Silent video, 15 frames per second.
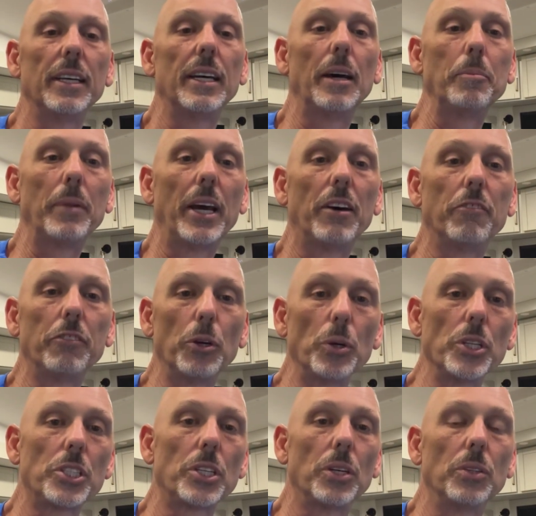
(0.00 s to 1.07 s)
I'm now
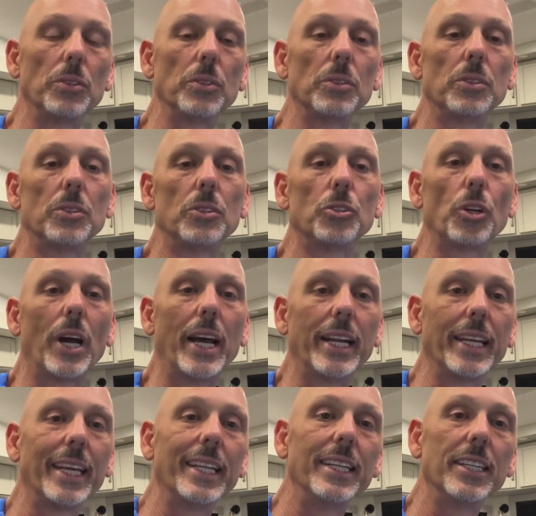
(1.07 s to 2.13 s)
focused on trying
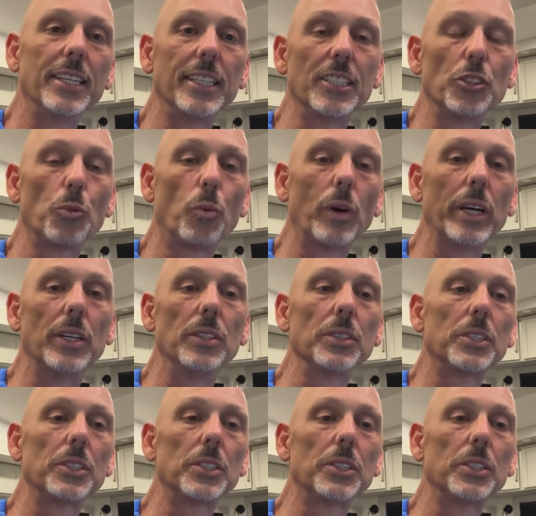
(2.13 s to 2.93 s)
to get done as well.